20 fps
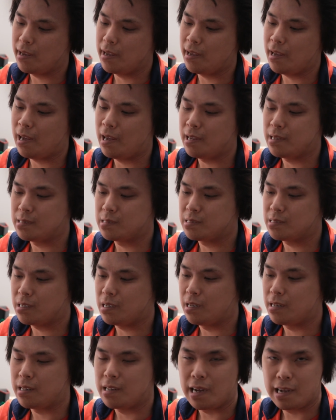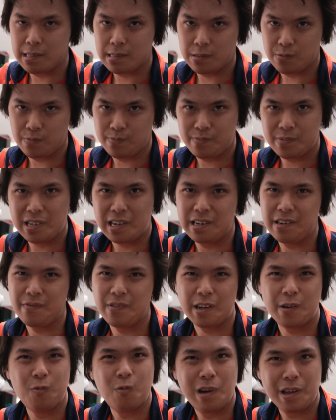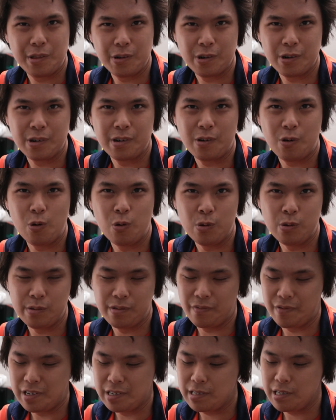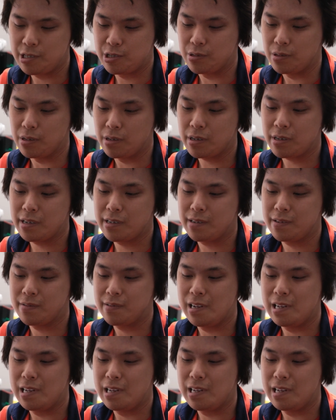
It has a nice kind of like weathered old vintage look.